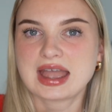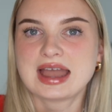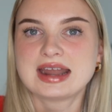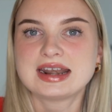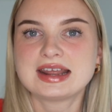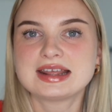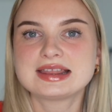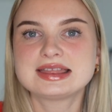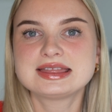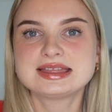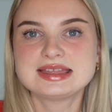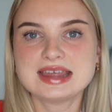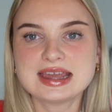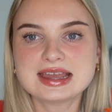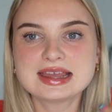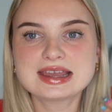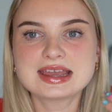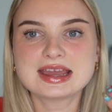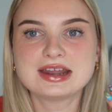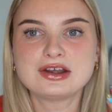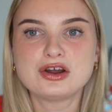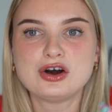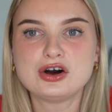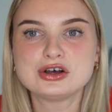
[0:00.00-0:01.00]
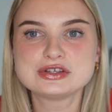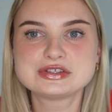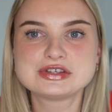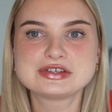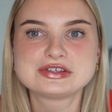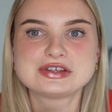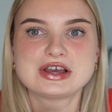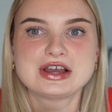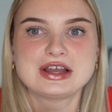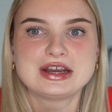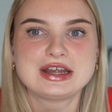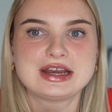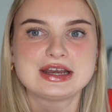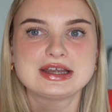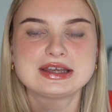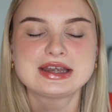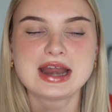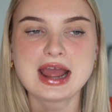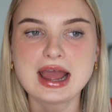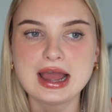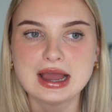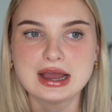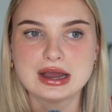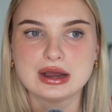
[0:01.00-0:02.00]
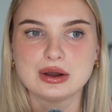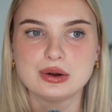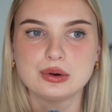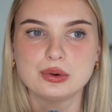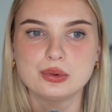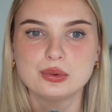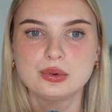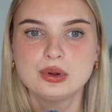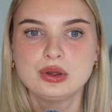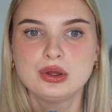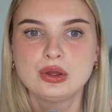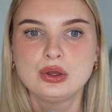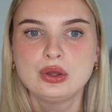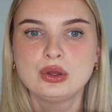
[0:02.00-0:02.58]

And I think in our society now,